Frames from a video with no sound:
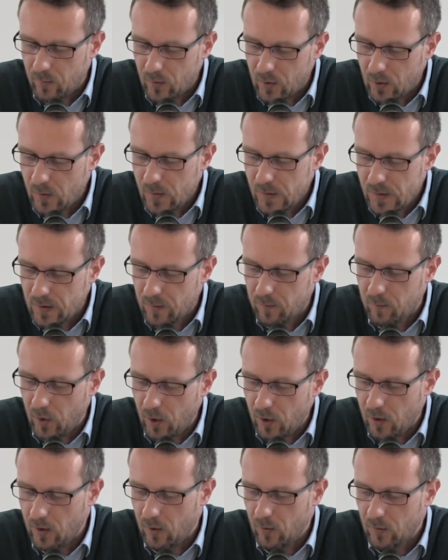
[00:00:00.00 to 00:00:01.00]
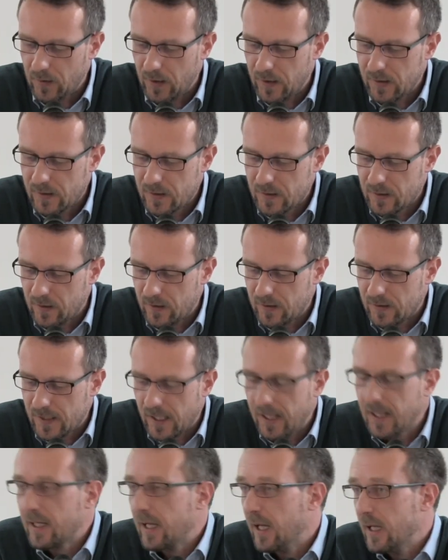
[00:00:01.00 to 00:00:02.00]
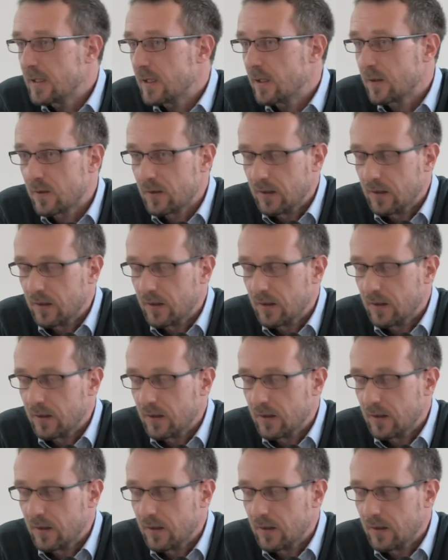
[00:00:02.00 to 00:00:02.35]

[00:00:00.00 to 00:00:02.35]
constant monologue that delegated